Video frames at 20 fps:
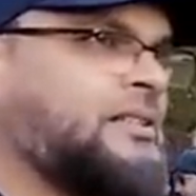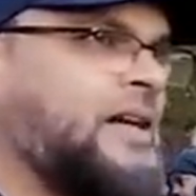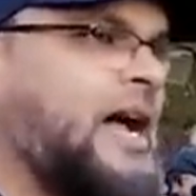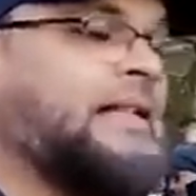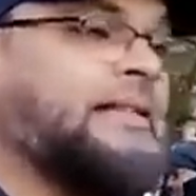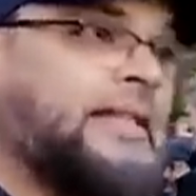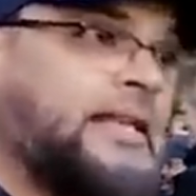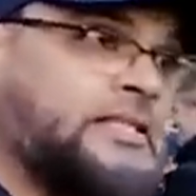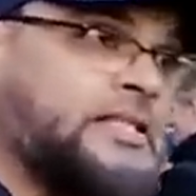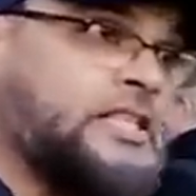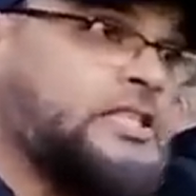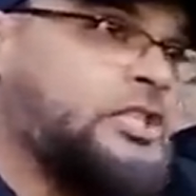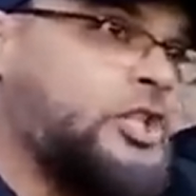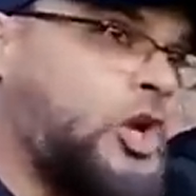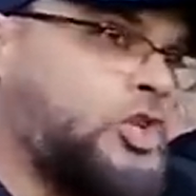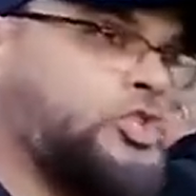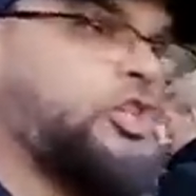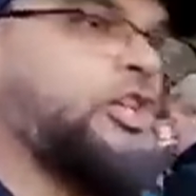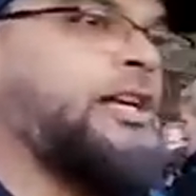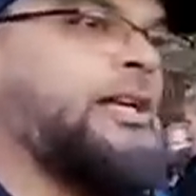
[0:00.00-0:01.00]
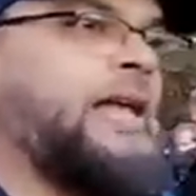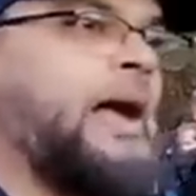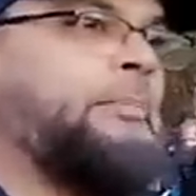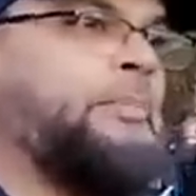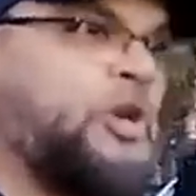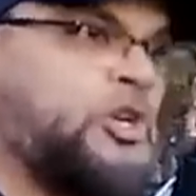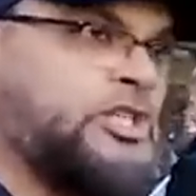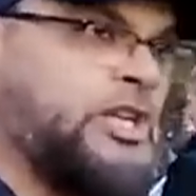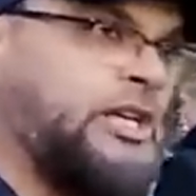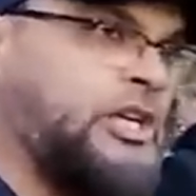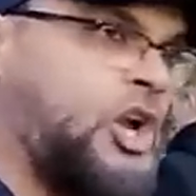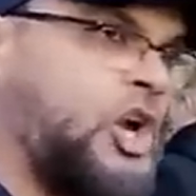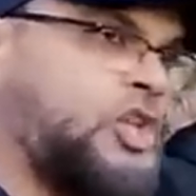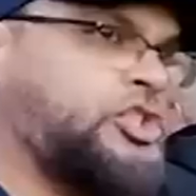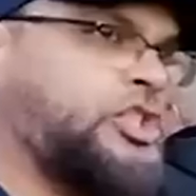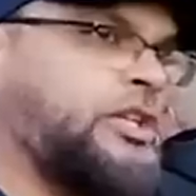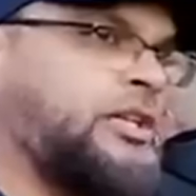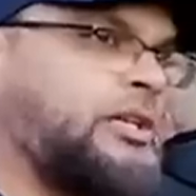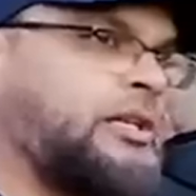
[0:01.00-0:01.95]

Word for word: And this is logically, I'm using logic.